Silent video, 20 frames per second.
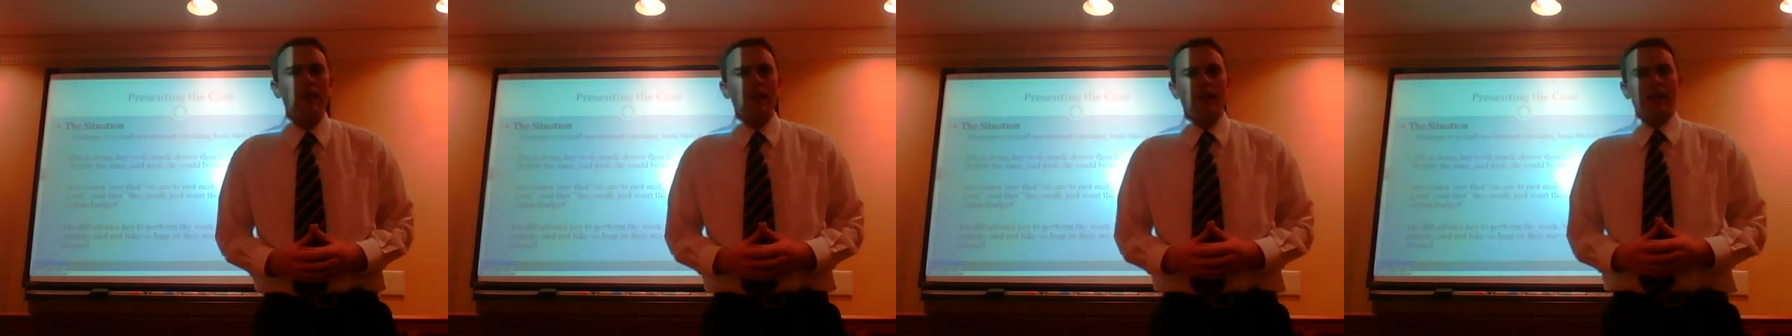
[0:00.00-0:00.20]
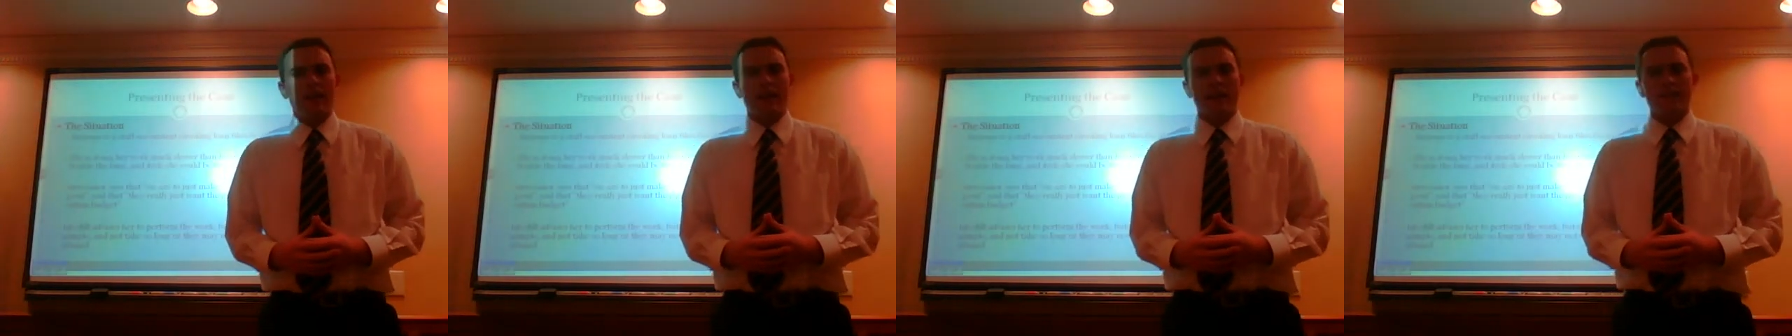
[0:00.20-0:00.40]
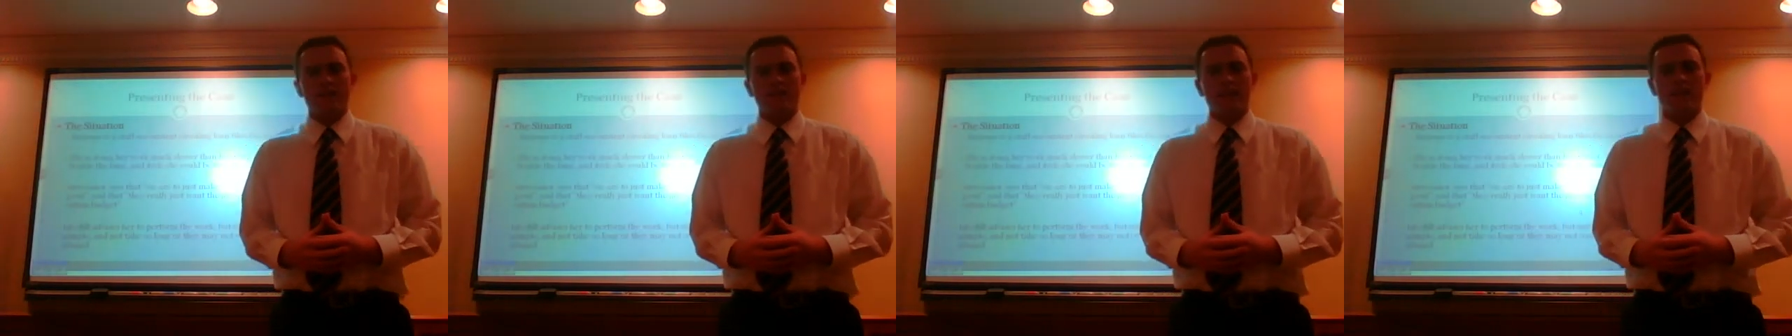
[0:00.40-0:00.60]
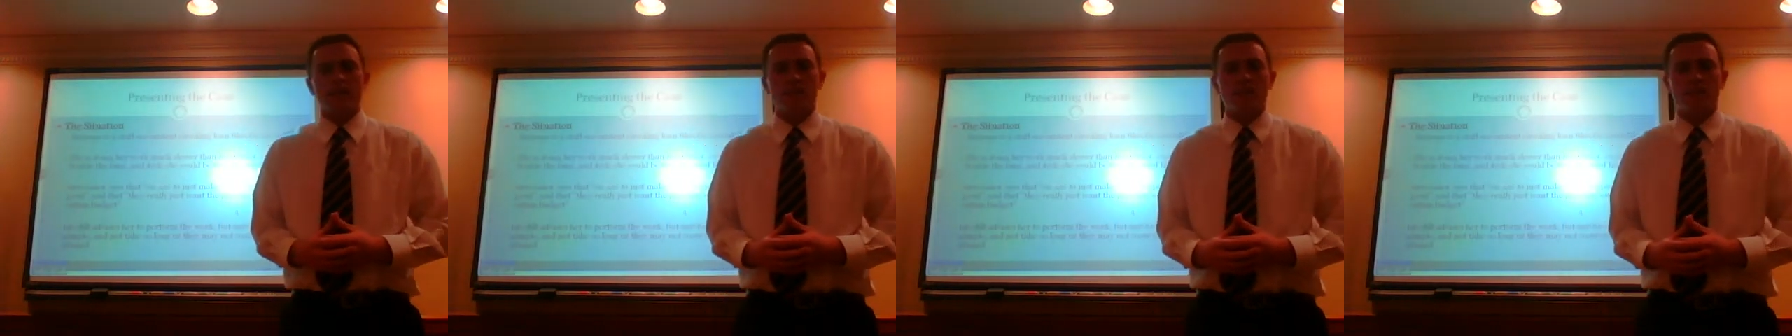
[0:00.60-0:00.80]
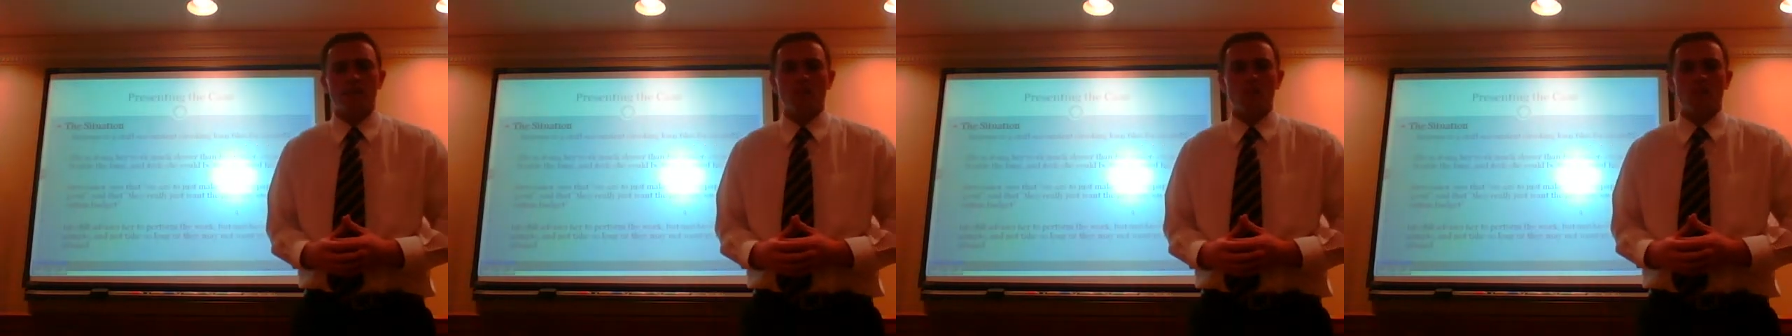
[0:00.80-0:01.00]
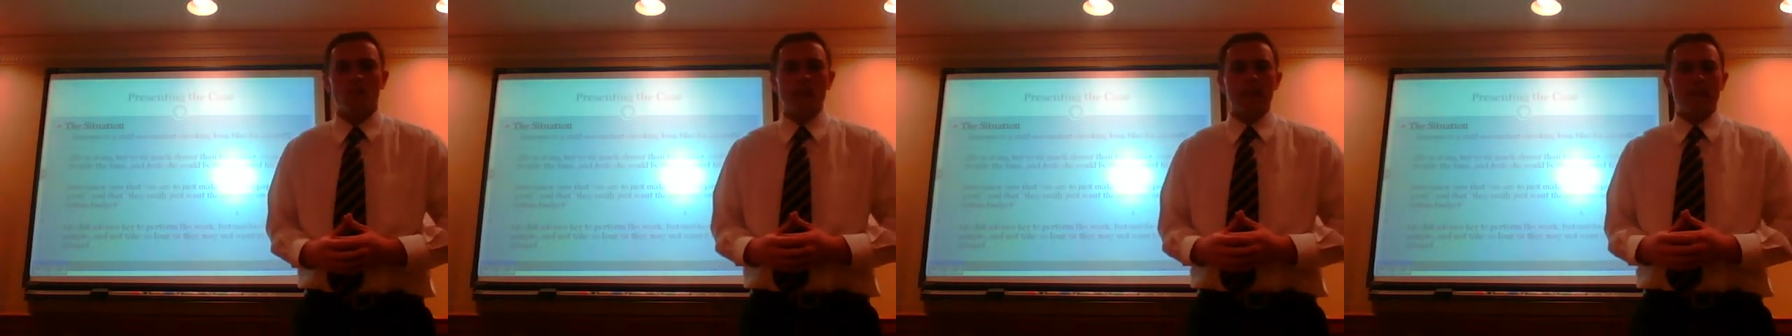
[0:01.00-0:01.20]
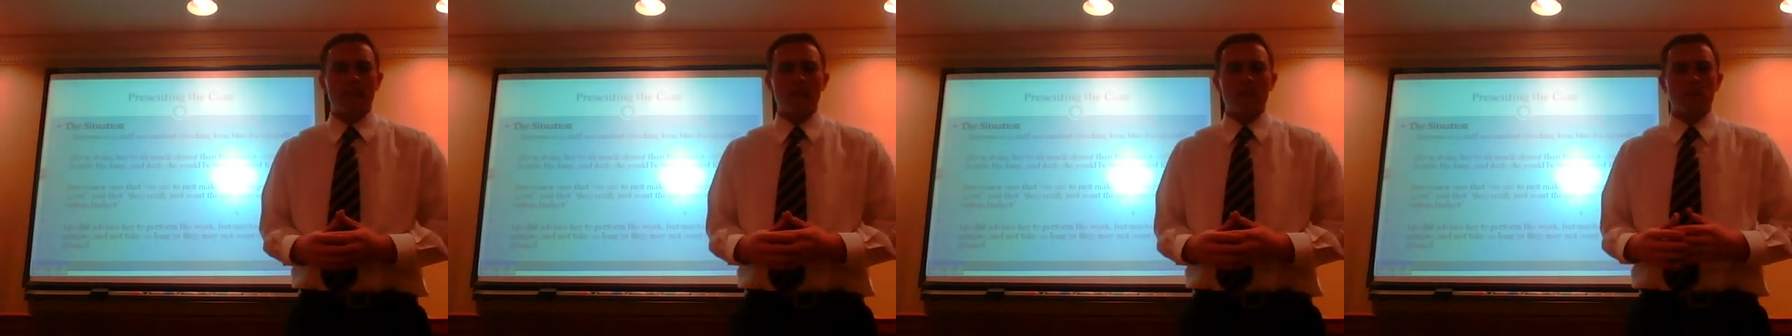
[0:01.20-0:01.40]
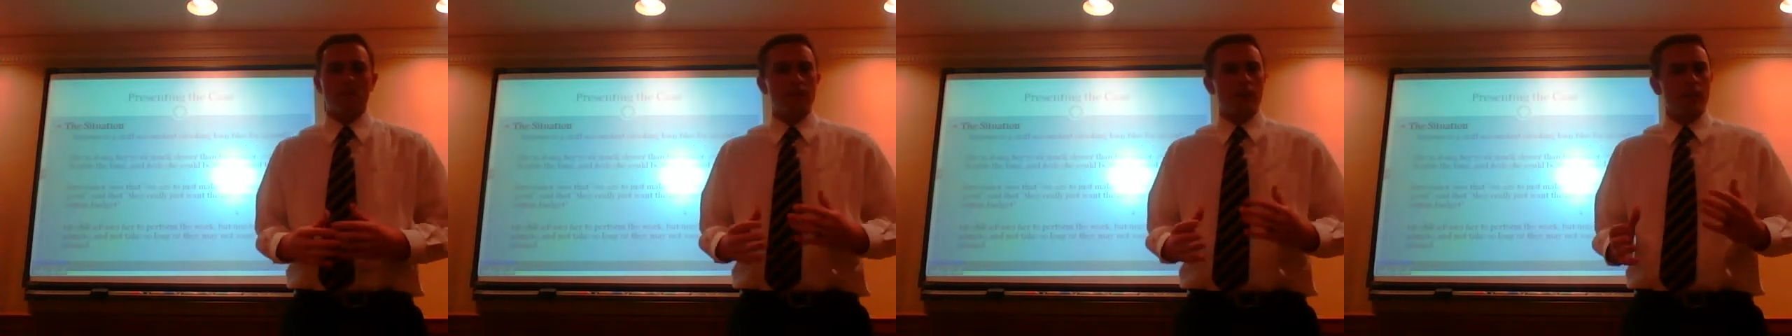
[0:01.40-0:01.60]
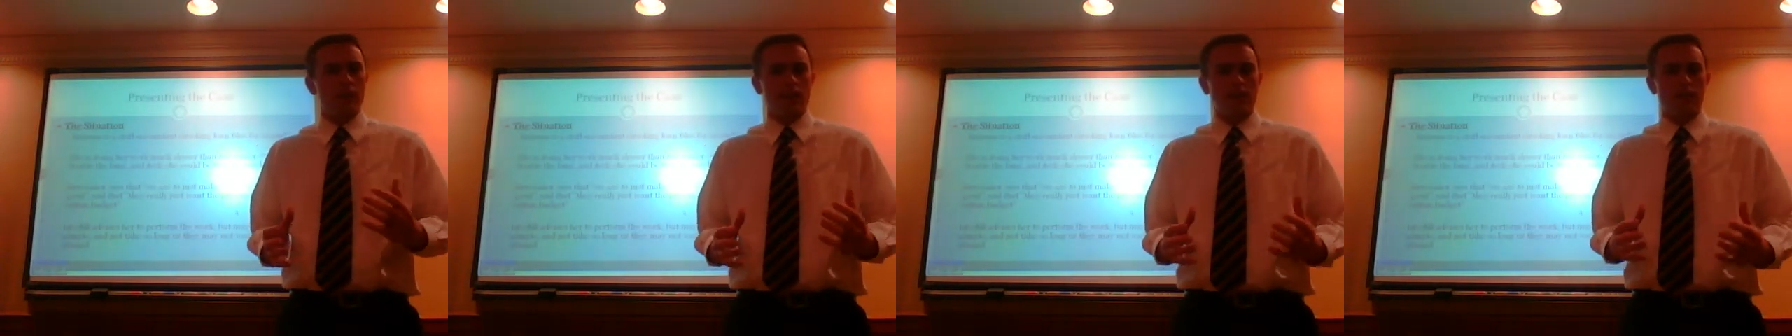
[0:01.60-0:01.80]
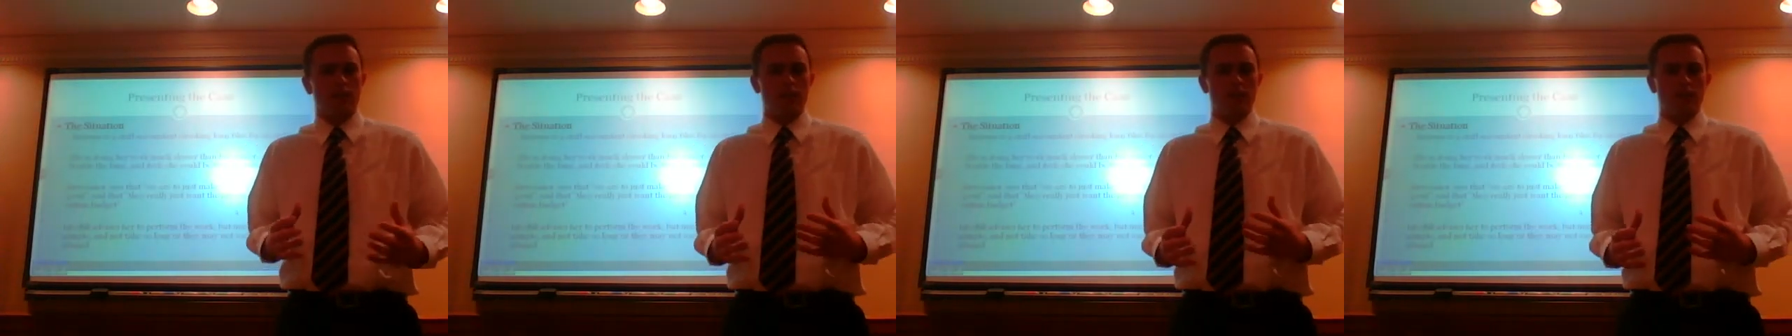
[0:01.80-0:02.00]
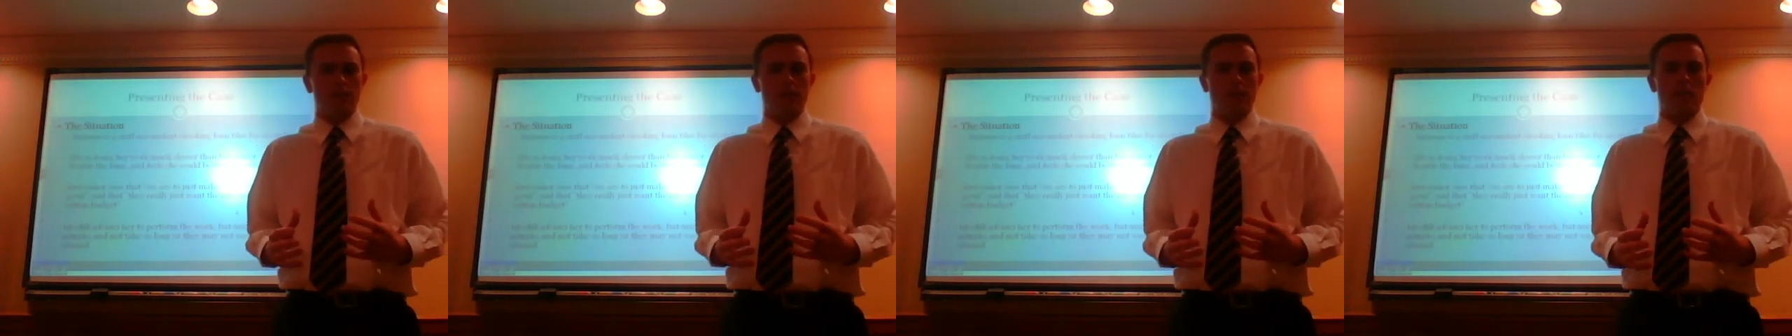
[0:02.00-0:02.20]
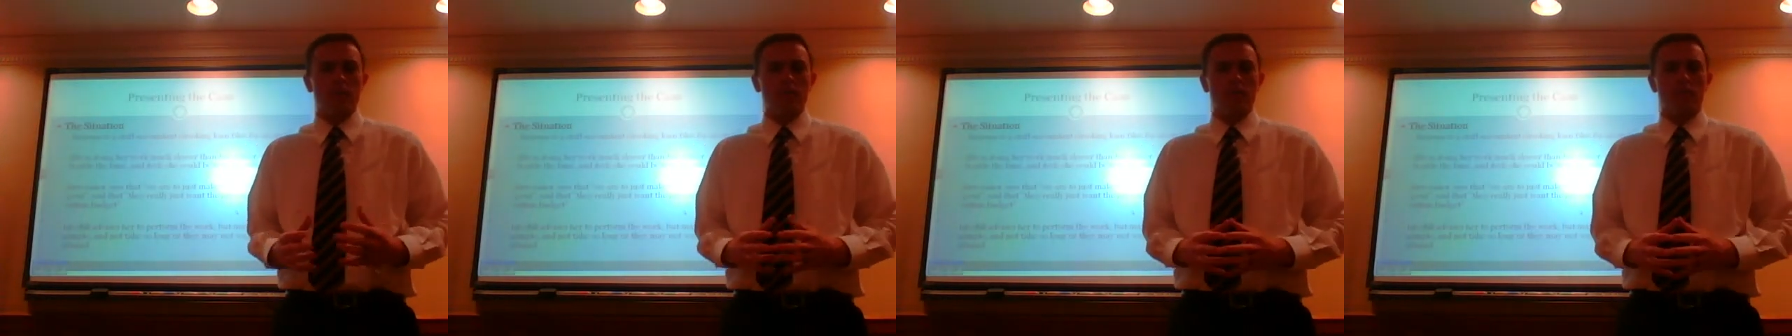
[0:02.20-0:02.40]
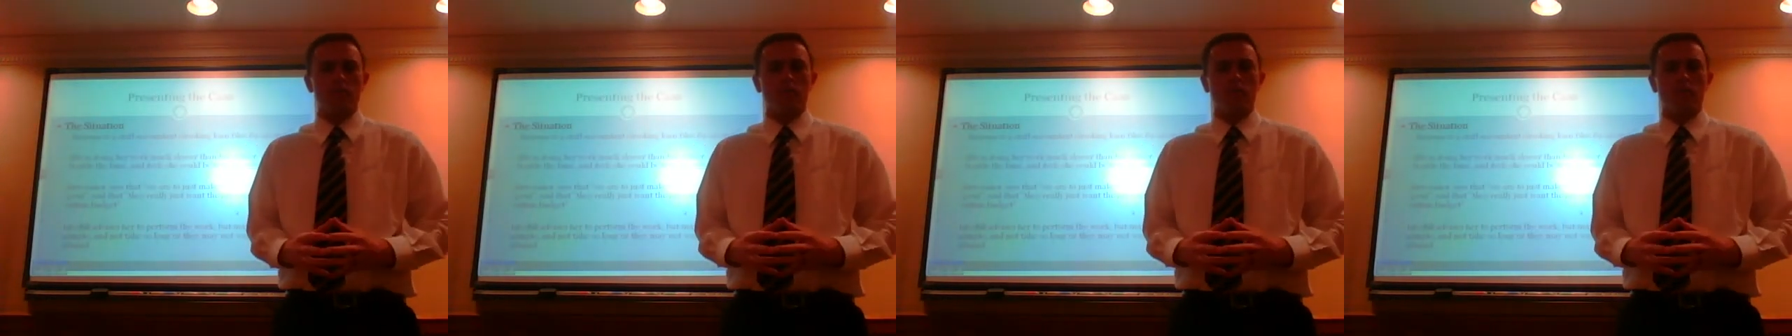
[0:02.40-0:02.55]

and asked him why he was getting things done